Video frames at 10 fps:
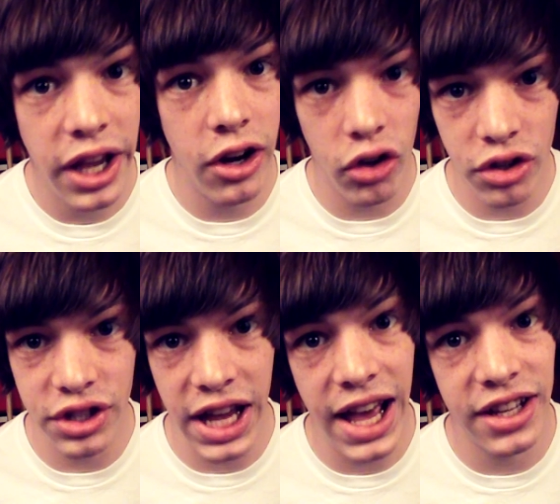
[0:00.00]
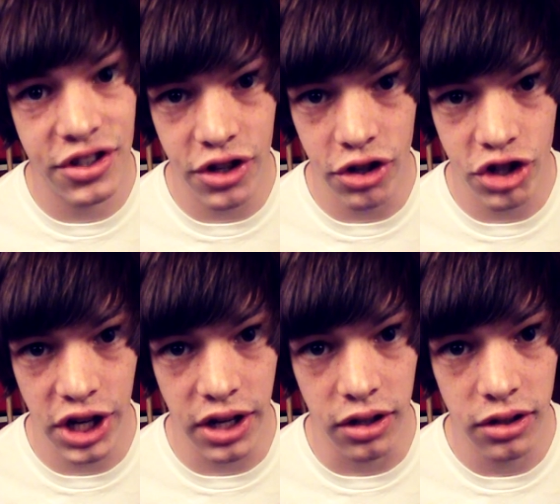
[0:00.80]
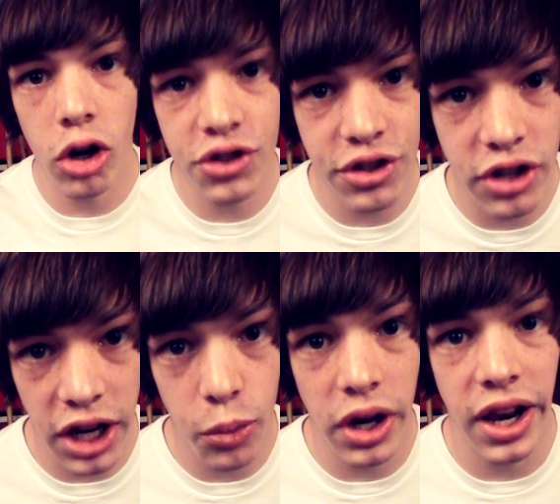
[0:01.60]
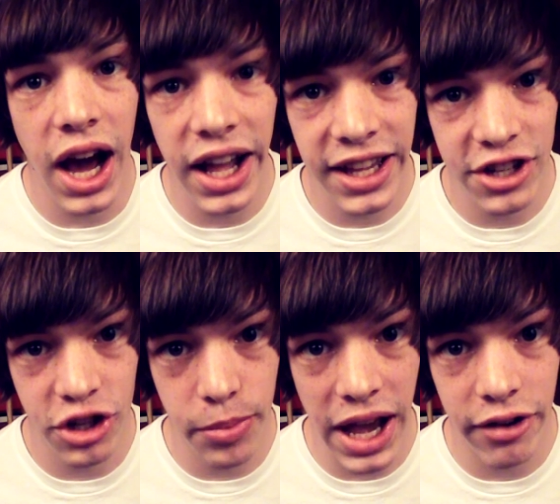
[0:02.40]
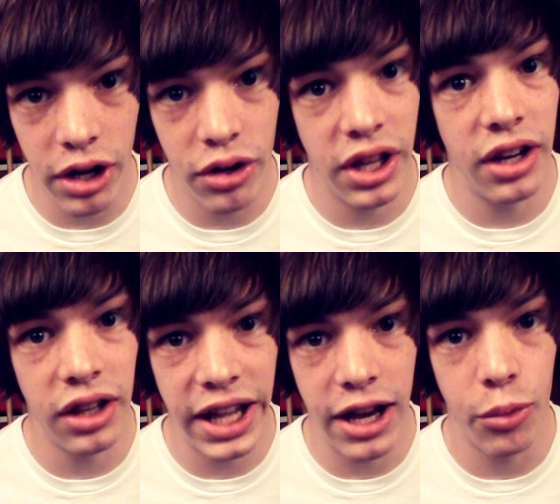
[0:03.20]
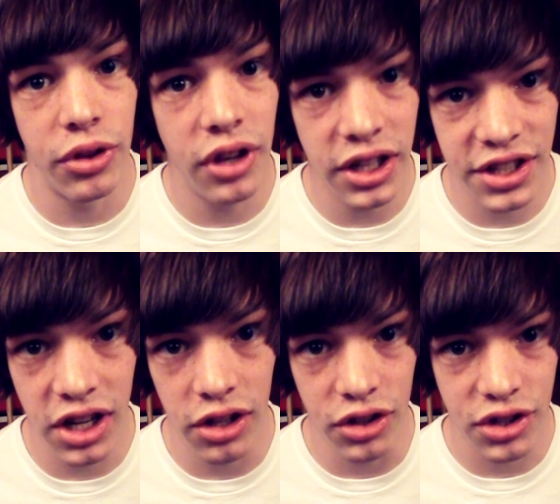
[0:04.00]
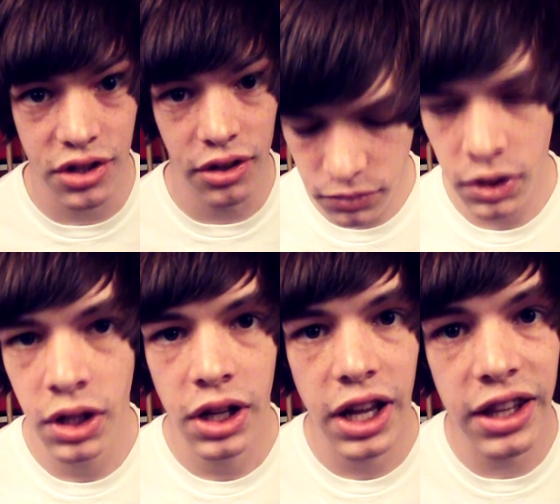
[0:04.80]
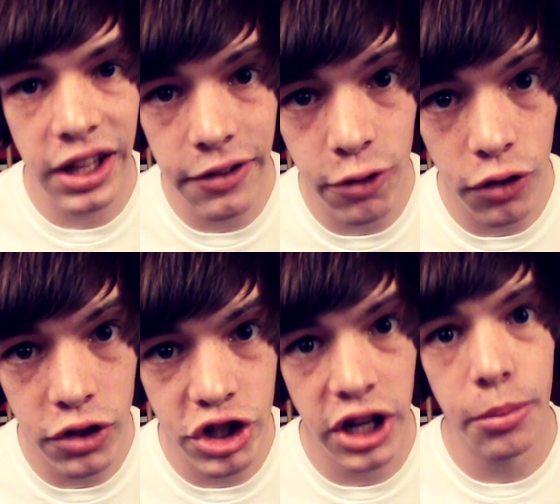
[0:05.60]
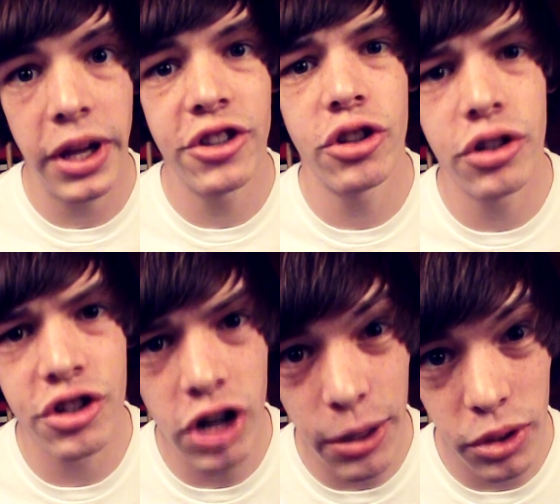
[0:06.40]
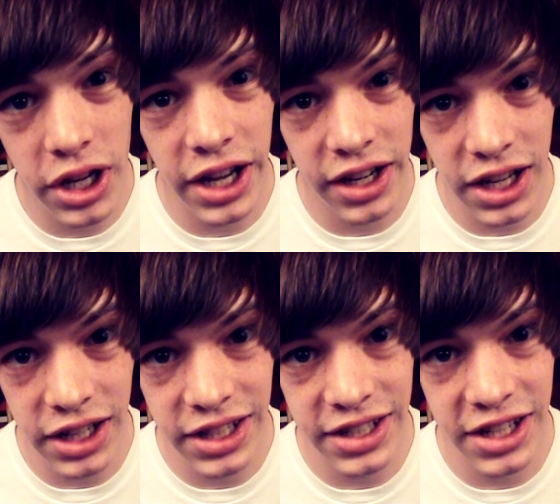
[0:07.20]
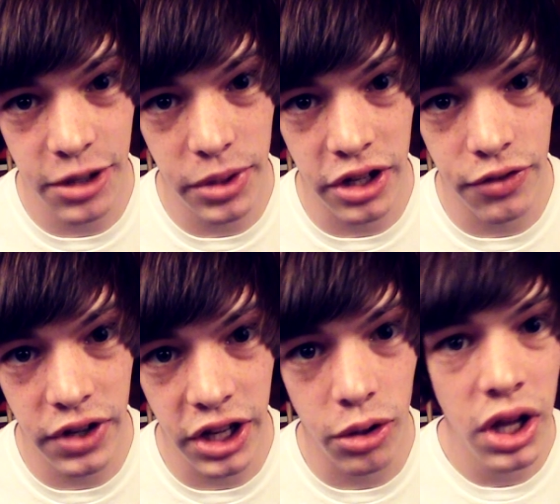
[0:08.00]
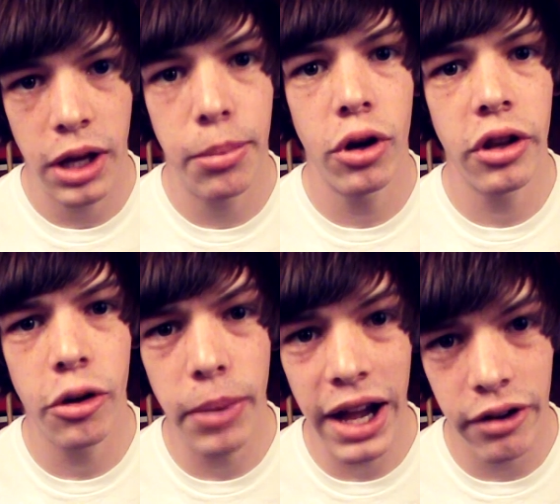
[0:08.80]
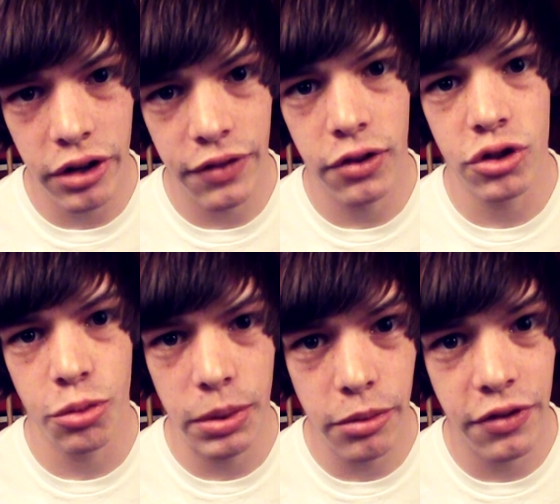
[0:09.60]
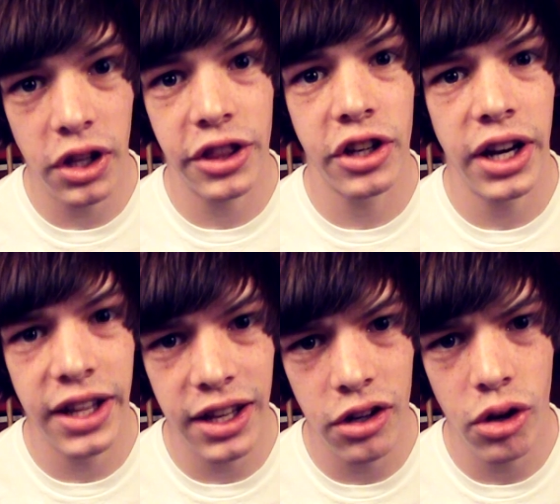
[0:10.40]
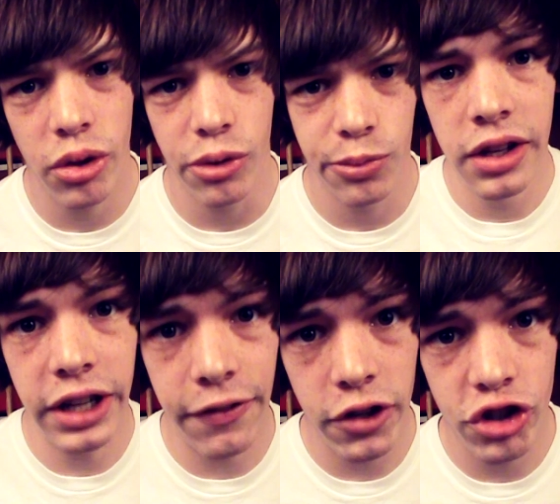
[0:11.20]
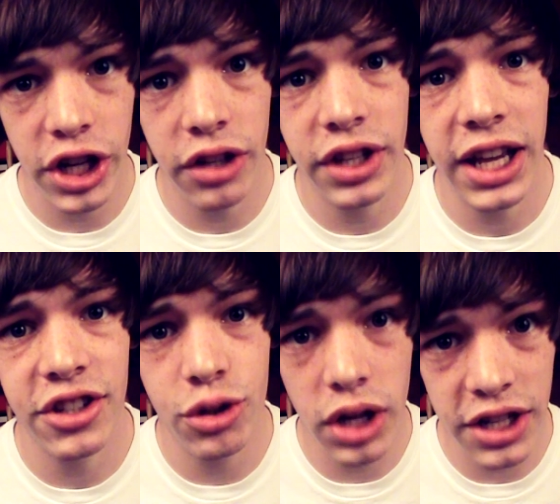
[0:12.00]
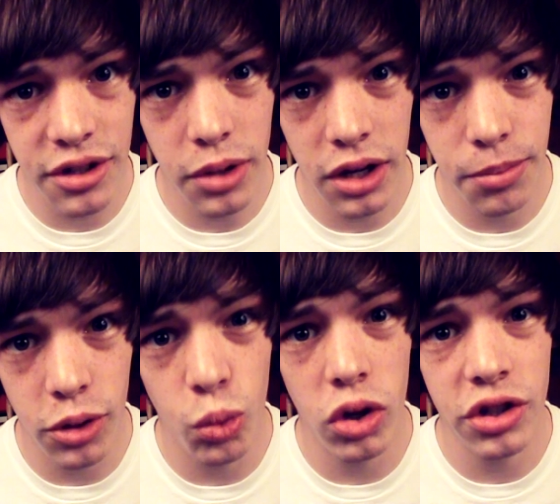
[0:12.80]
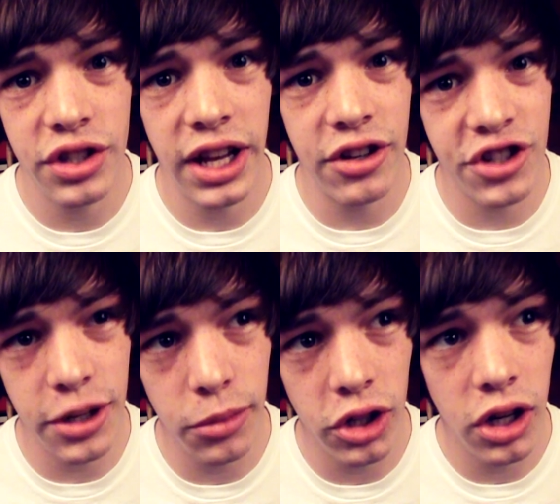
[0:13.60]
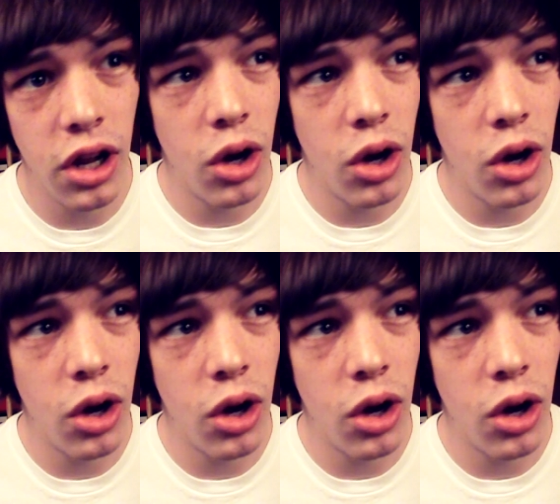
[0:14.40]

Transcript: and all your tags to your channel. Also you're going to want an eye-catching background and a layout with nice colors. In the info of your channel, make sure you describe what kind of content's gonna be on your video and put a little background info so people feel like they're kinda getting to know you. Now for your channel tags, you guys wanna put words that are similar